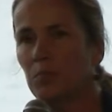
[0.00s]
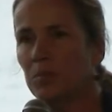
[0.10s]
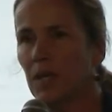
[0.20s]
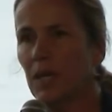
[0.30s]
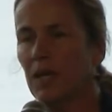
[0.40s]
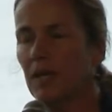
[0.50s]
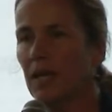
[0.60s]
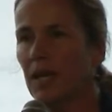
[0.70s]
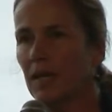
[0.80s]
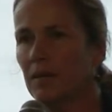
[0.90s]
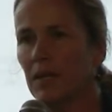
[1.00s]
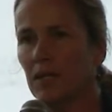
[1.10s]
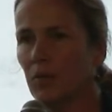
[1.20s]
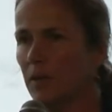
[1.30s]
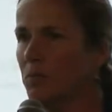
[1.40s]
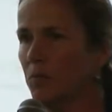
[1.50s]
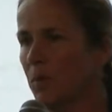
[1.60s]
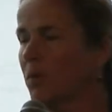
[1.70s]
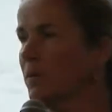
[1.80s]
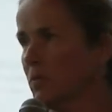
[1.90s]
play an incredible
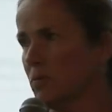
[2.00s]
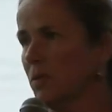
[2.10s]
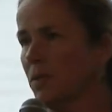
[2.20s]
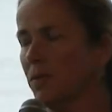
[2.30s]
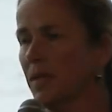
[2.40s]
role in this world.